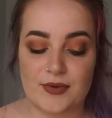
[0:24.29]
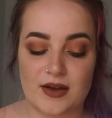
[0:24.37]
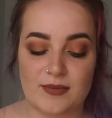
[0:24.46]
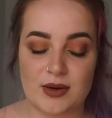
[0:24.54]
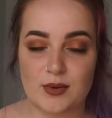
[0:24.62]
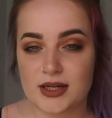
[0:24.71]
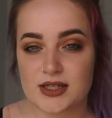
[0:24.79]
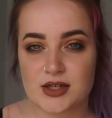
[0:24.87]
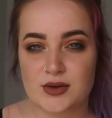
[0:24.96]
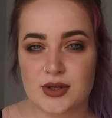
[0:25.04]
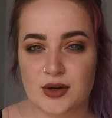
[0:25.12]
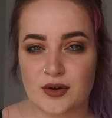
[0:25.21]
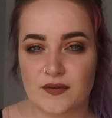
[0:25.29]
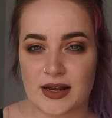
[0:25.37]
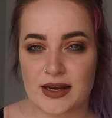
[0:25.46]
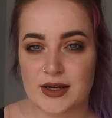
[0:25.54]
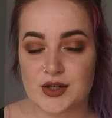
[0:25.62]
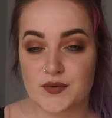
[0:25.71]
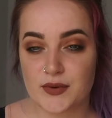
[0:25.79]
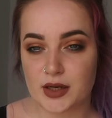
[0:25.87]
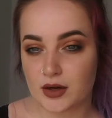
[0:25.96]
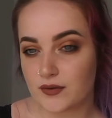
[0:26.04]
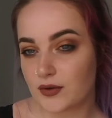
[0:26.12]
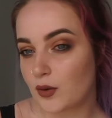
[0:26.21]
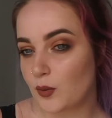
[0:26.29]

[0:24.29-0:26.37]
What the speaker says: I've been wanting to do a no foundation video for a